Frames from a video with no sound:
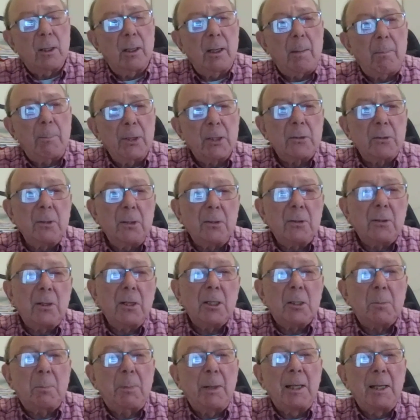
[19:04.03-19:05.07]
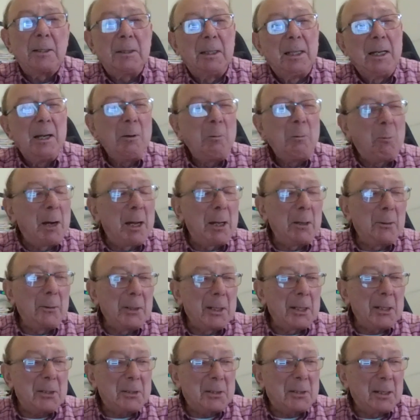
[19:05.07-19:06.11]
a business that's been well
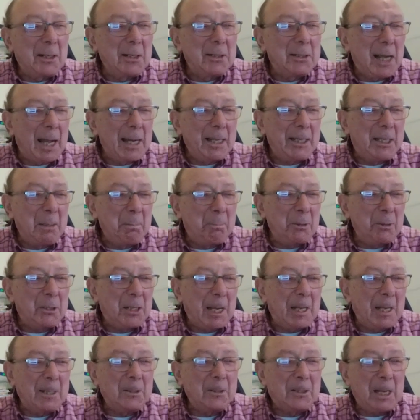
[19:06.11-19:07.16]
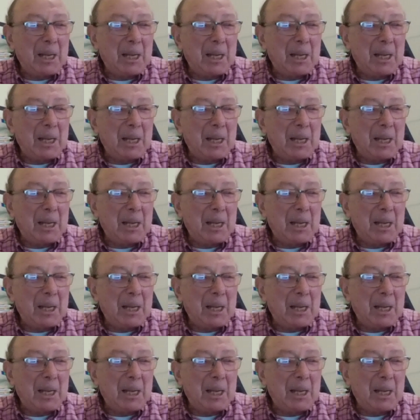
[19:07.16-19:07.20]
listed is 80%